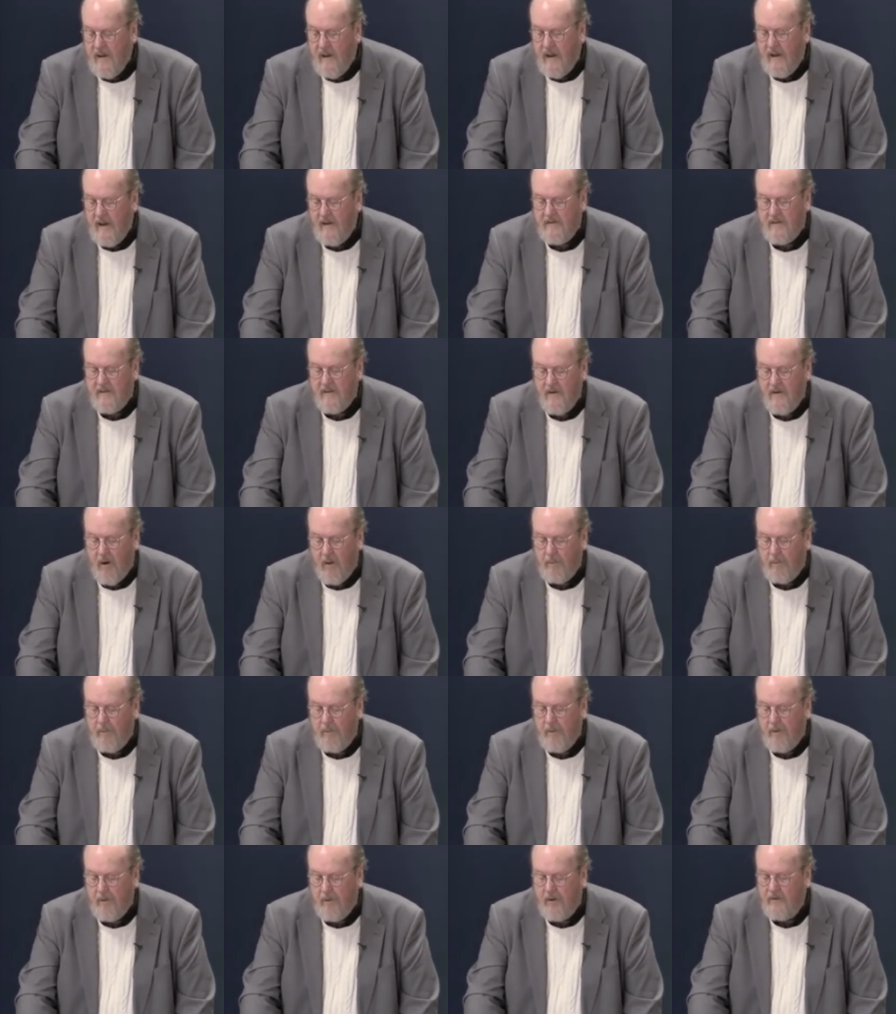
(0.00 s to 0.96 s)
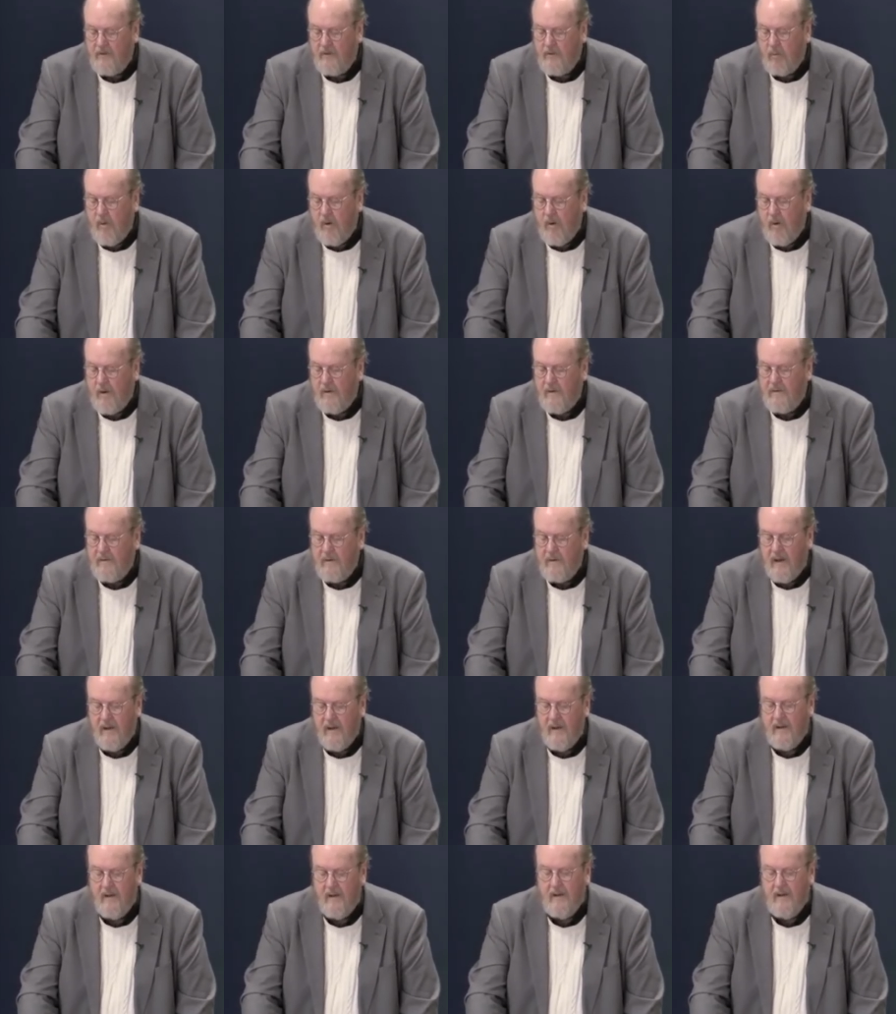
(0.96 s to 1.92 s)
it's not because of what I've
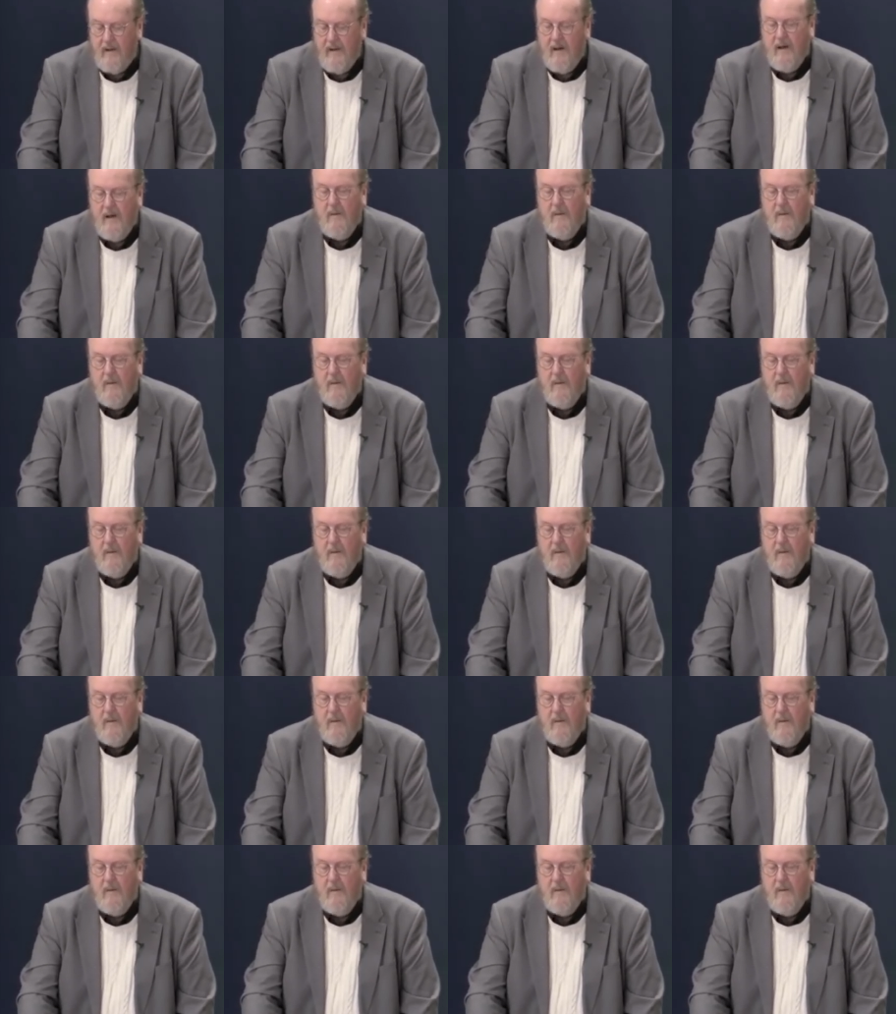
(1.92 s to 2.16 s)
done,